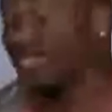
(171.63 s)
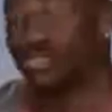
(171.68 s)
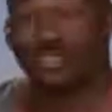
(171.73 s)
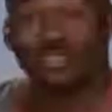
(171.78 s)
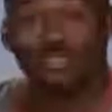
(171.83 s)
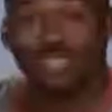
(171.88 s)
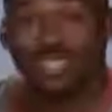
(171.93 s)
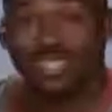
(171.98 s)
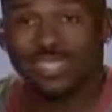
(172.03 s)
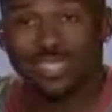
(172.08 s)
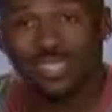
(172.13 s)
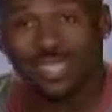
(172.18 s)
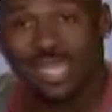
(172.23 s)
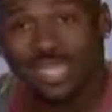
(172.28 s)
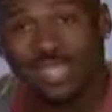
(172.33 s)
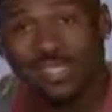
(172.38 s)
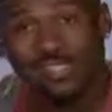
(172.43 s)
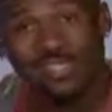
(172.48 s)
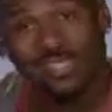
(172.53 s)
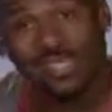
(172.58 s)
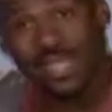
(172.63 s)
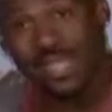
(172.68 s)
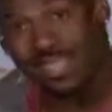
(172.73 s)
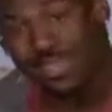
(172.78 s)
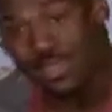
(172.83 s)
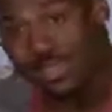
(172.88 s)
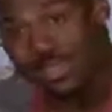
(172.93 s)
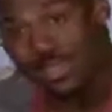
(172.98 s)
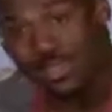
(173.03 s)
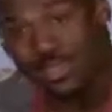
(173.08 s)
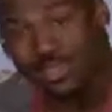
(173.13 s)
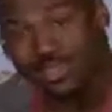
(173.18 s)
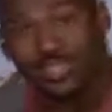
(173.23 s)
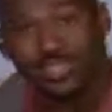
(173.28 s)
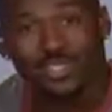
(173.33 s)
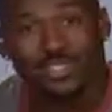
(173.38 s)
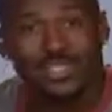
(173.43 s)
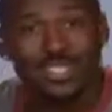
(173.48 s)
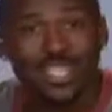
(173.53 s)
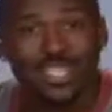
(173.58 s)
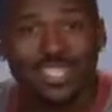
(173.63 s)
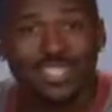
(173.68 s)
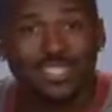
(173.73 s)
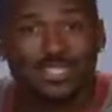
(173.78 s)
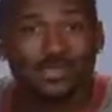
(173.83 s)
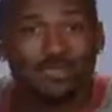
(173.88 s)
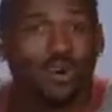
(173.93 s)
using things like your, your tennis